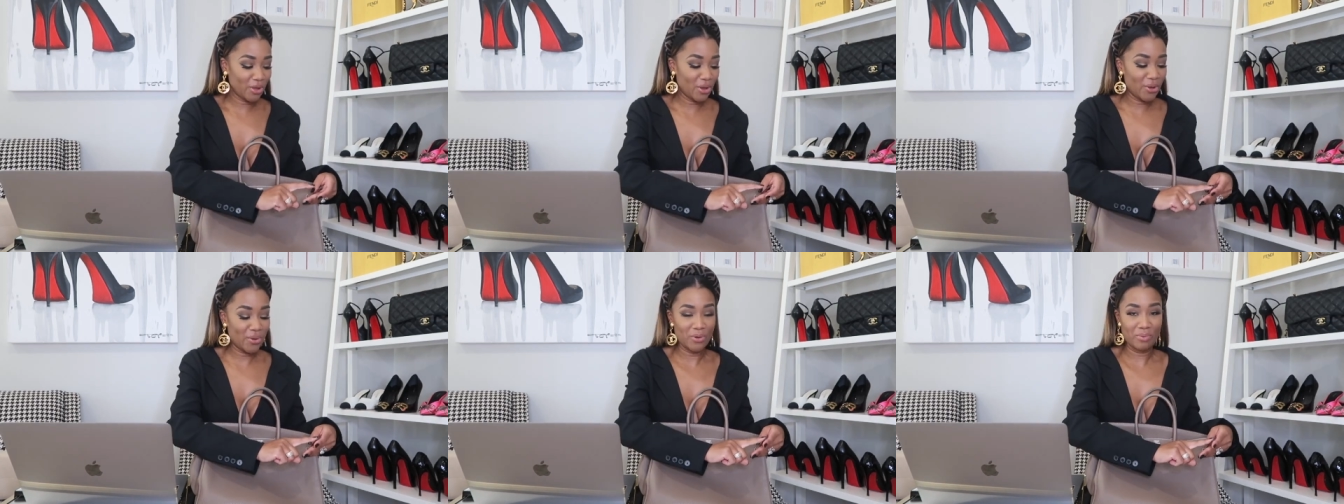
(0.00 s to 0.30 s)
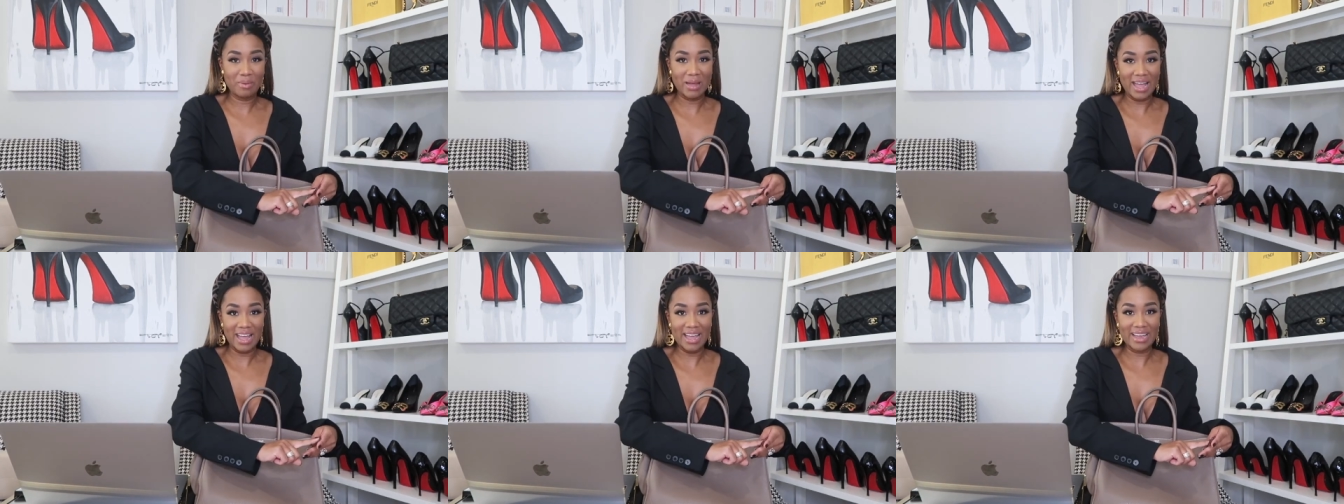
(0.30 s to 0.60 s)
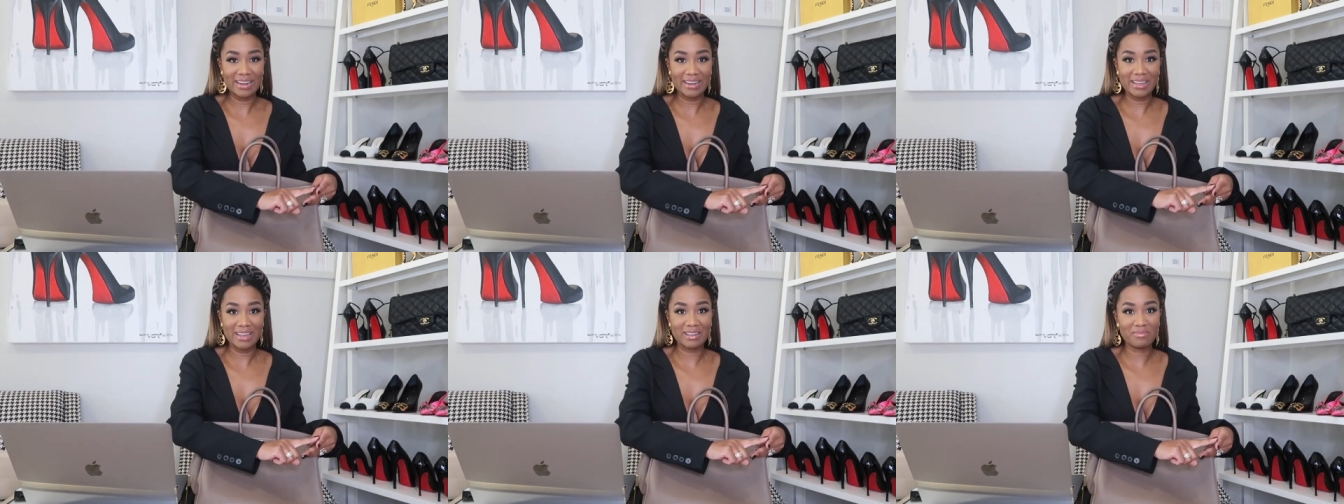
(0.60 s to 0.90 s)
code
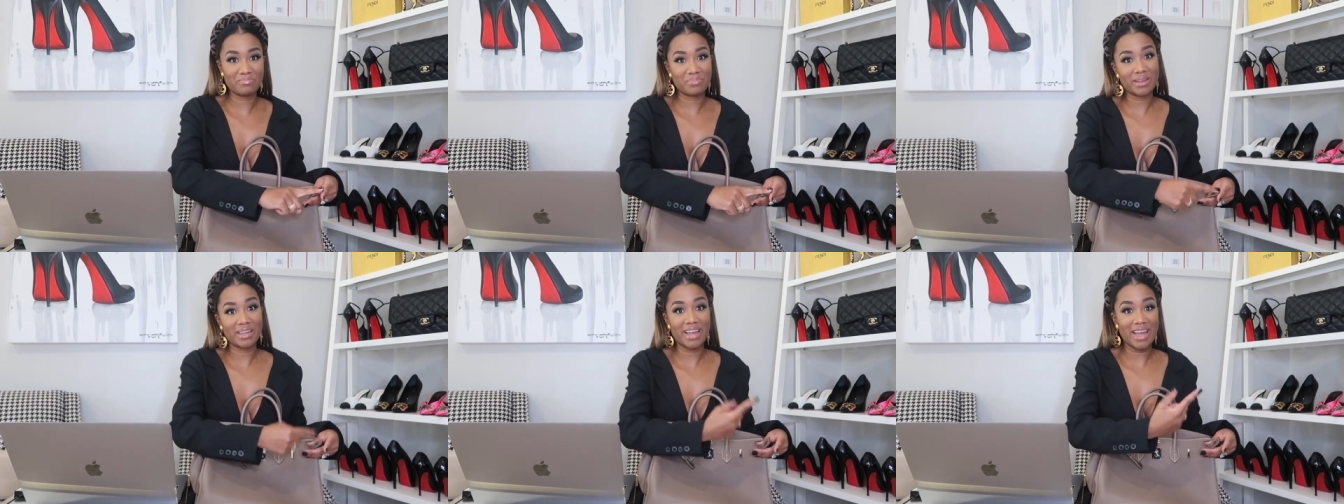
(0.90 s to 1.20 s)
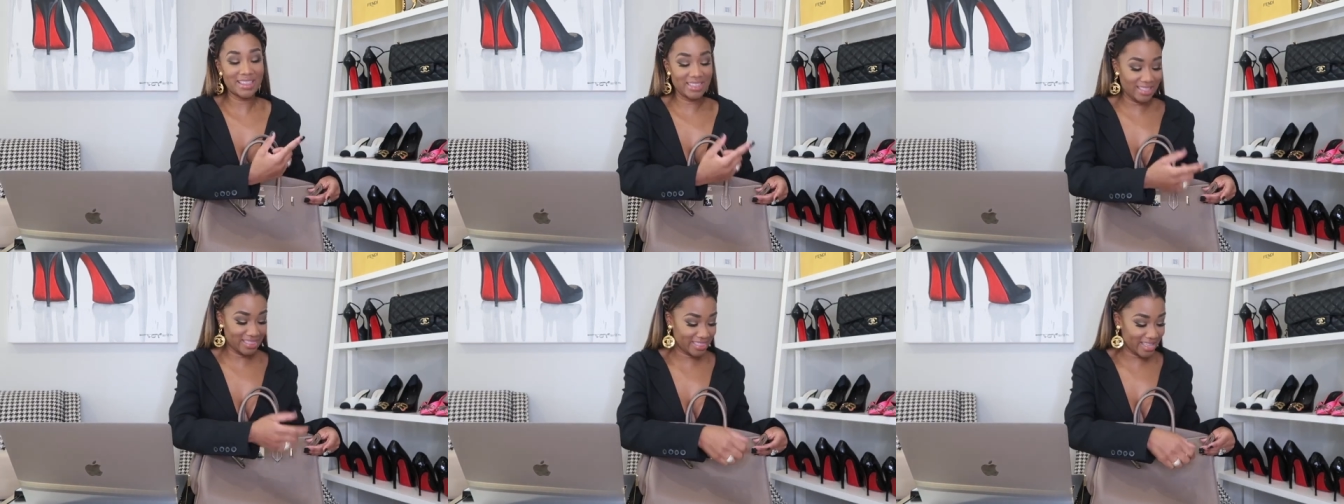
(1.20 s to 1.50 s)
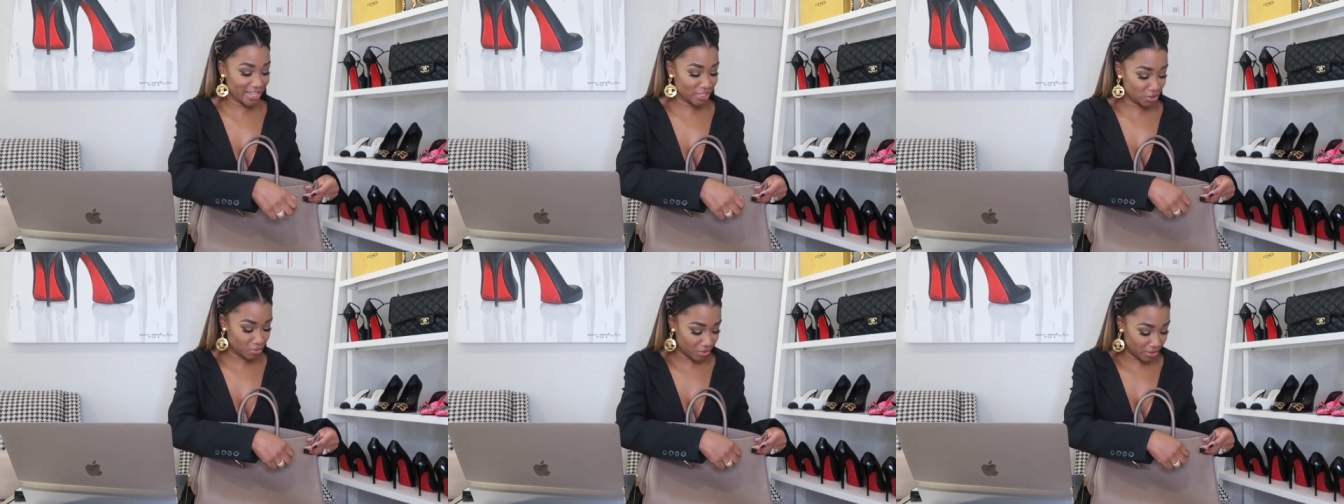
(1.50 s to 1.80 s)
behind it, but I think
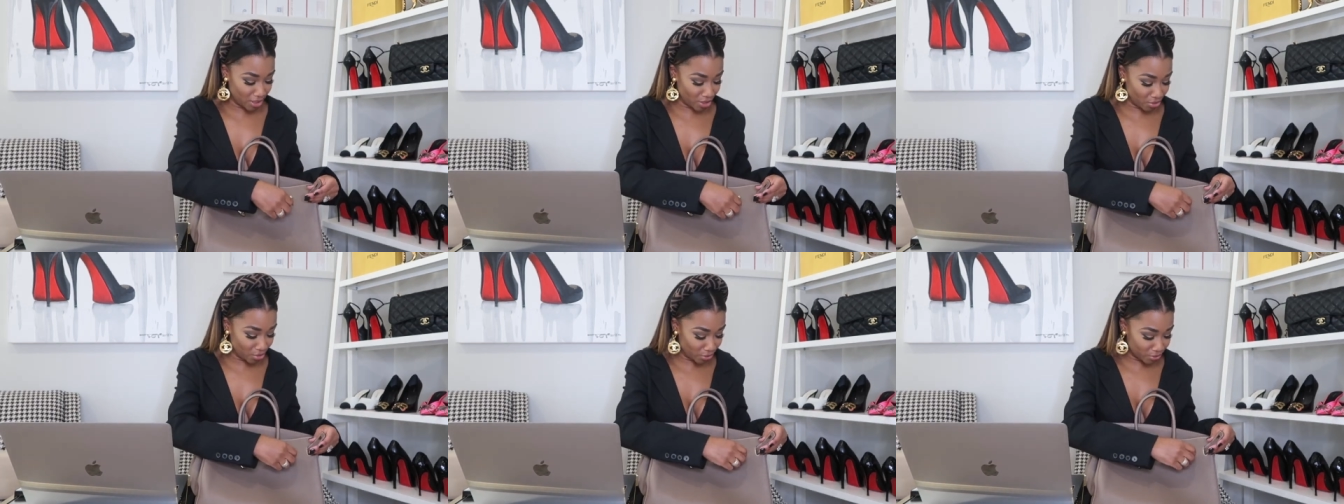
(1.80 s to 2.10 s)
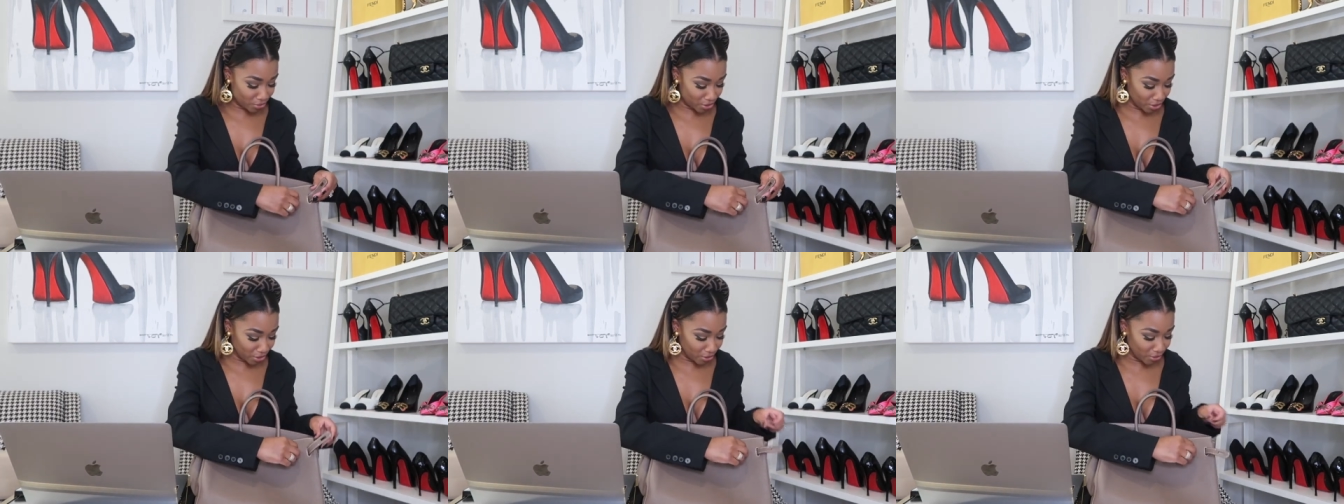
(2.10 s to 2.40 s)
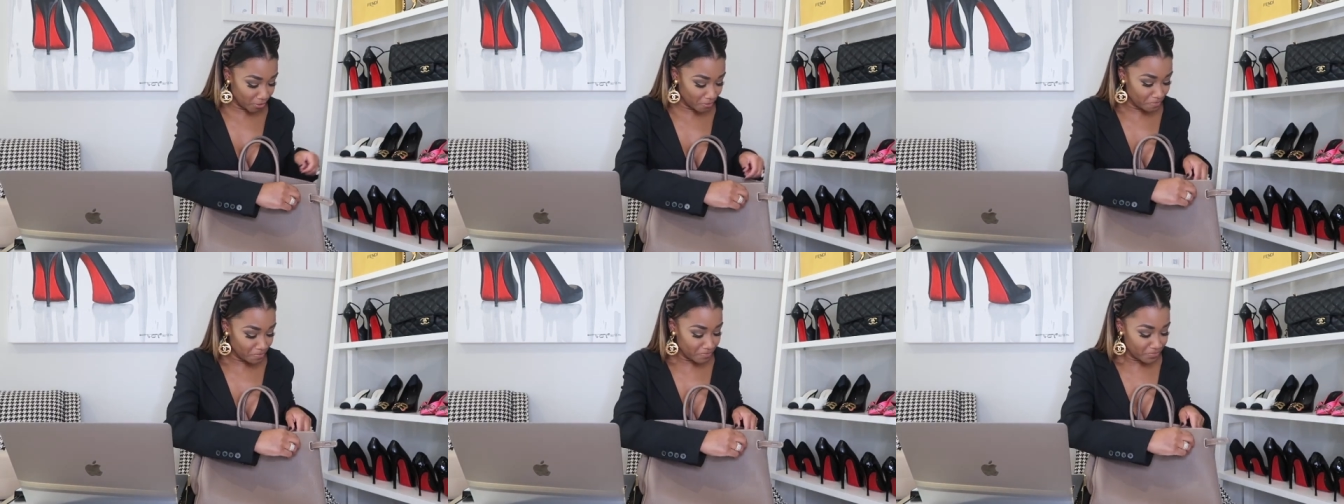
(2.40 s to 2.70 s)
that's really cool
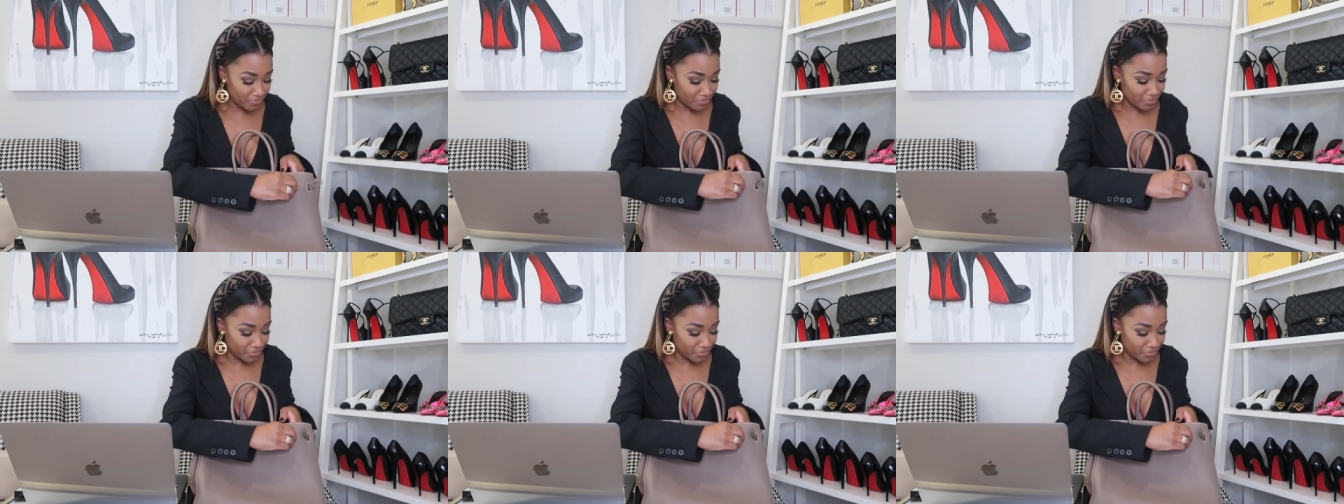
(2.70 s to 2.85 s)
too.